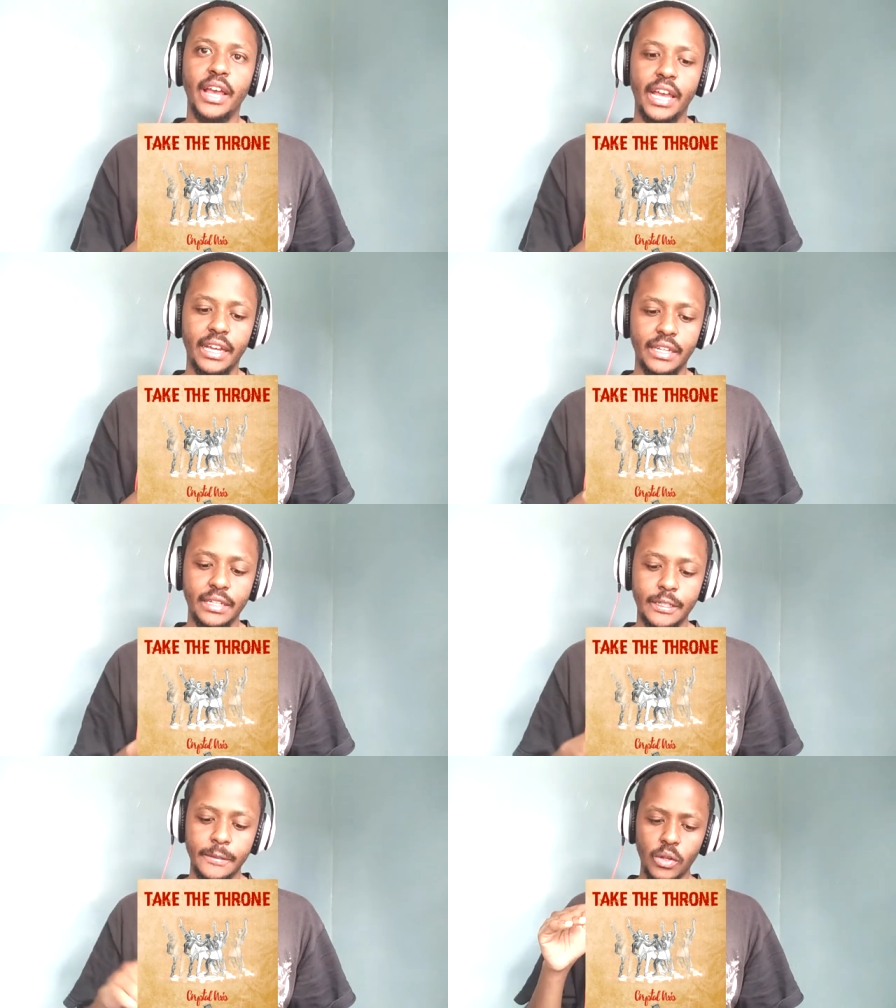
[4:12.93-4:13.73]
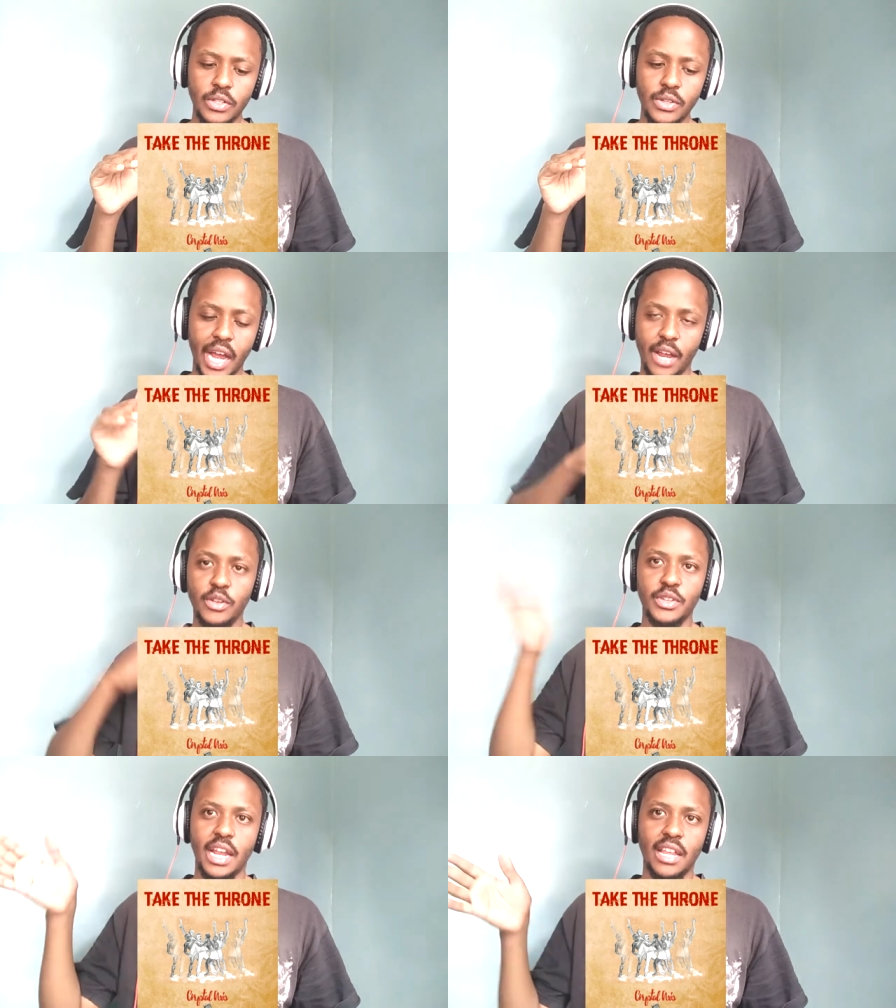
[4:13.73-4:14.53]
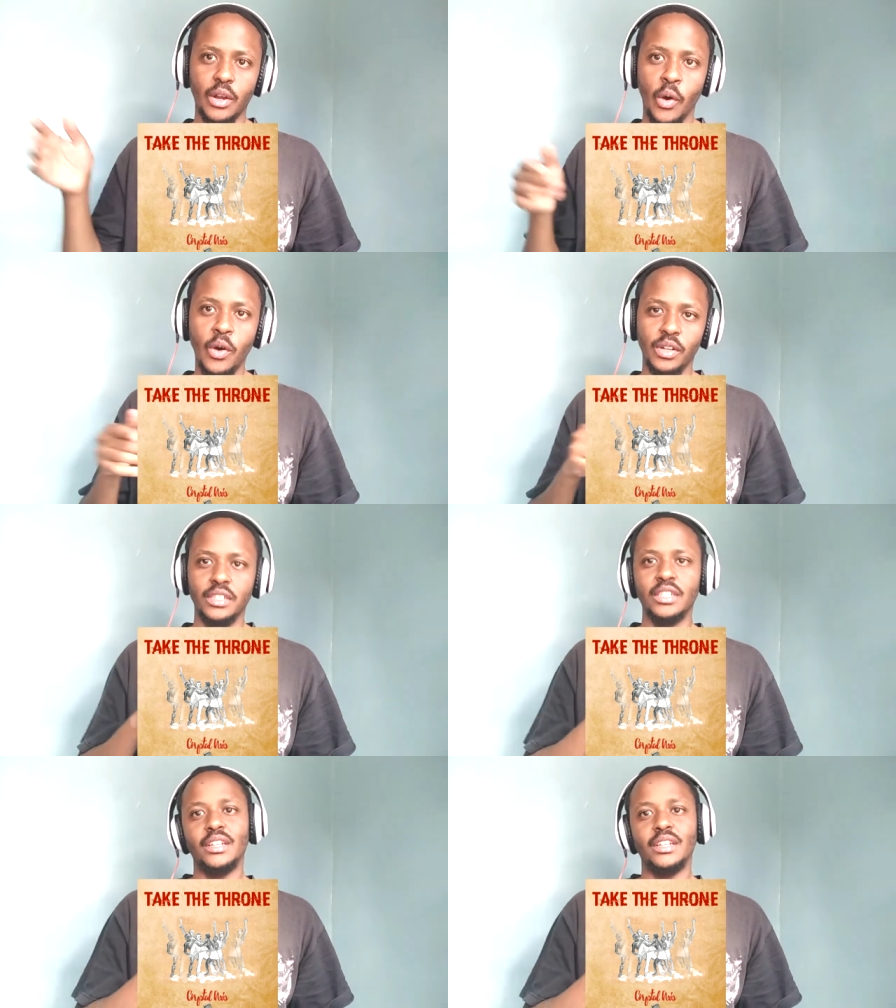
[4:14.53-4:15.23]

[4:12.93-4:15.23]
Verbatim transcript: and also I also like that whoop